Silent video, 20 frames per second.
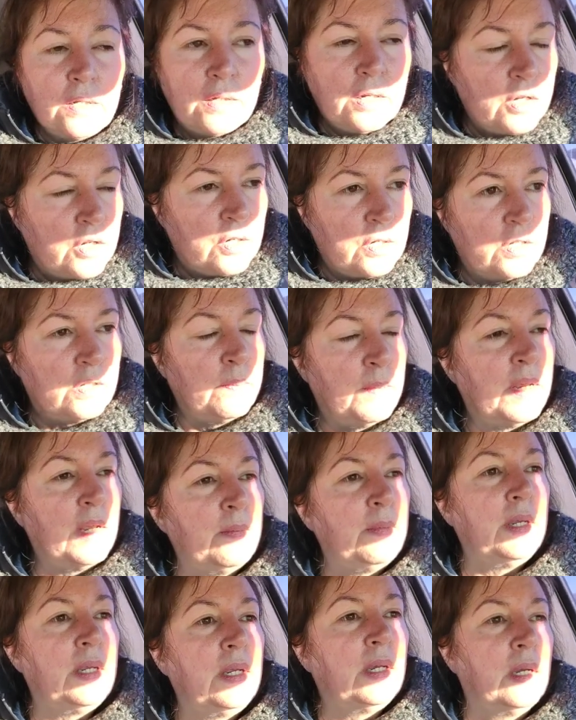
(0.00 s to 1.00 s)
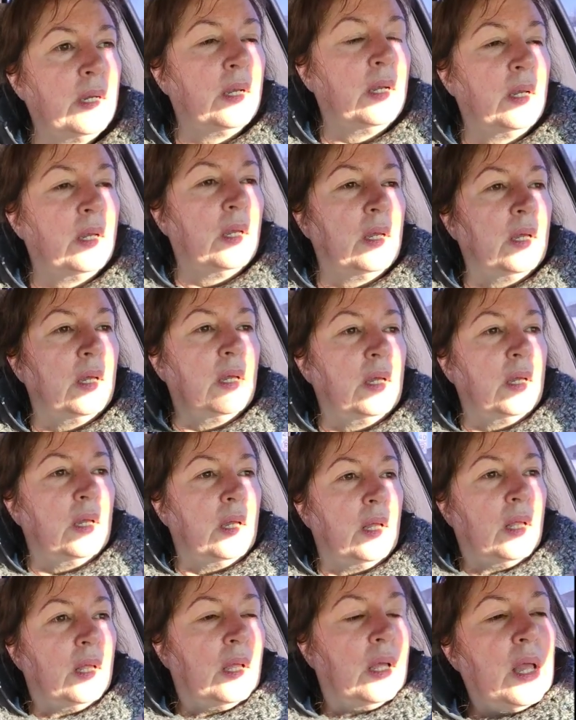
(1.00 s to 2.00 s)
conditions maybe.
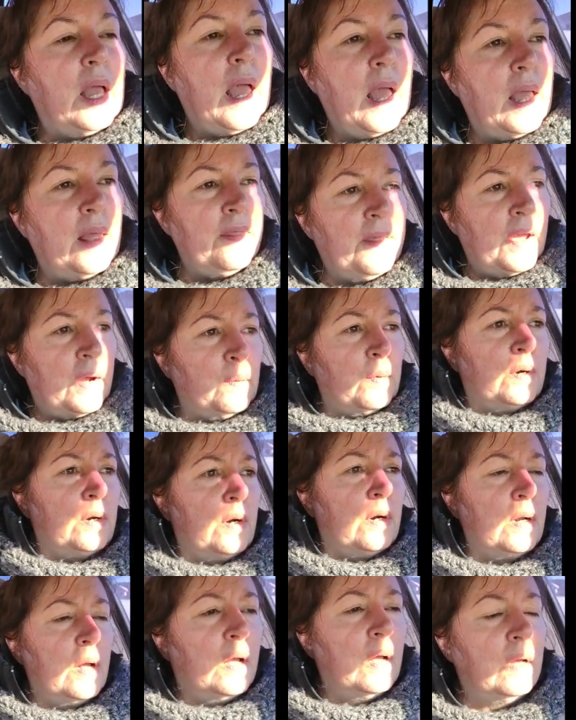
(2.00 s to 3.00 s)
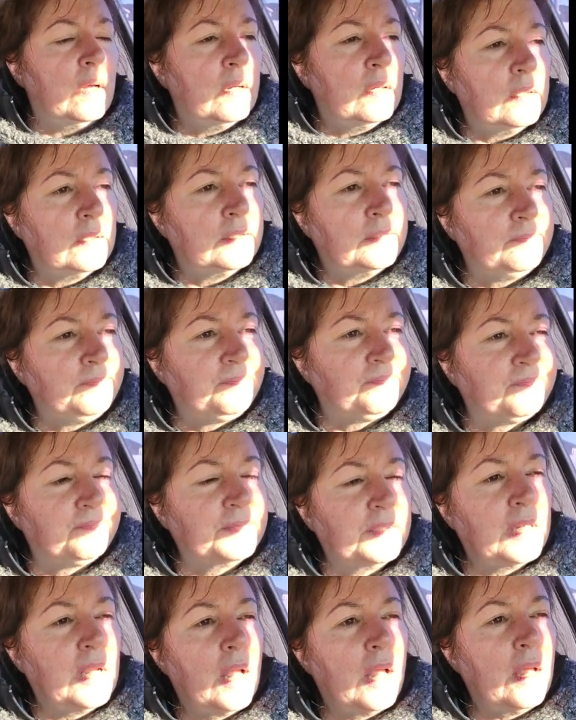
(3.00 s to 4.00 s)
There were,
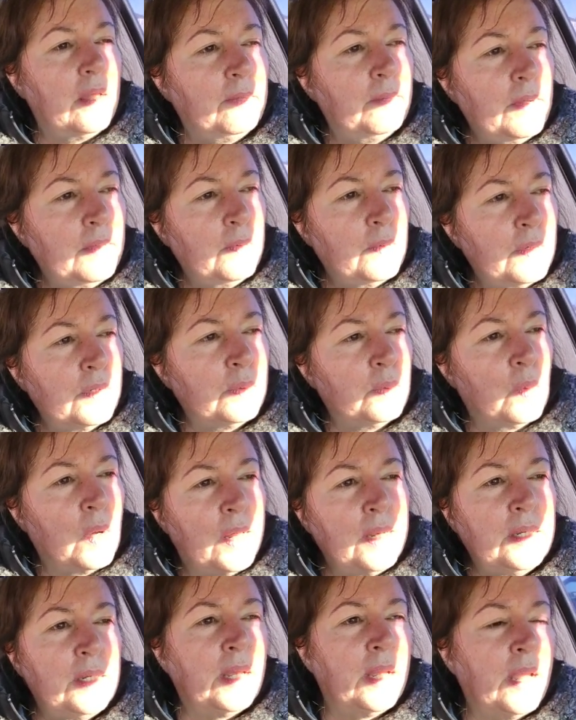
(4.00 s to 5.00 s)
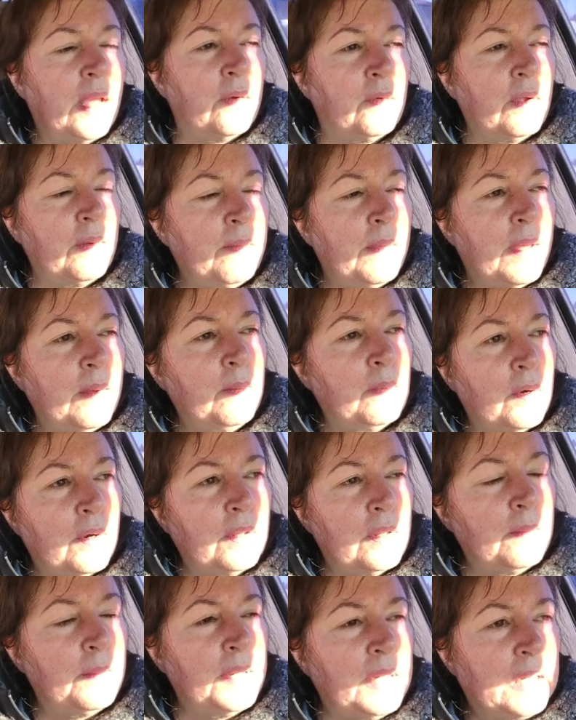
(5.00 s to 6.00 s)
I remember there was one day I remember
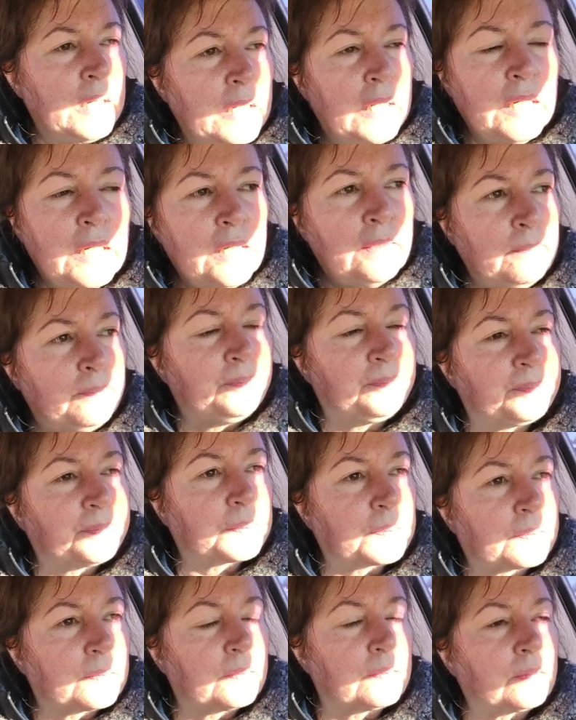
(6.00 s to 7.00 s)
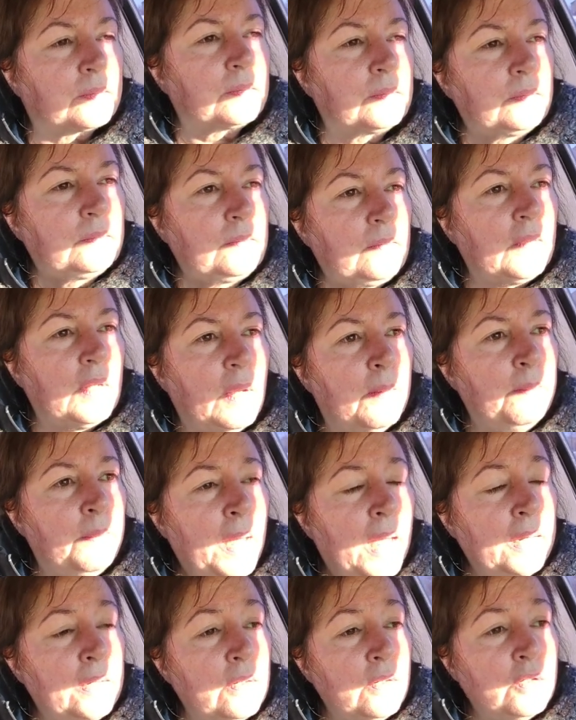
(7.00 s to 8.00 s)
in the beginning,
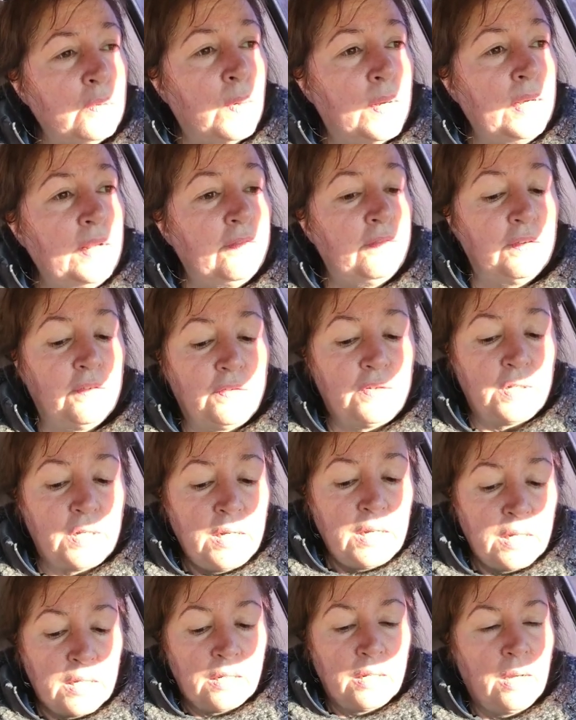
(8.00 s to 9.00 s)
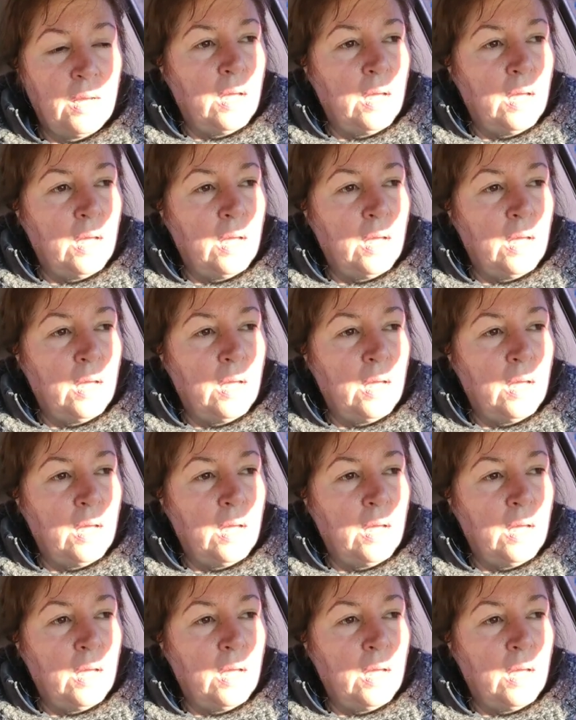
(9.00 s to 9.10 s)
back in twenty fifteen,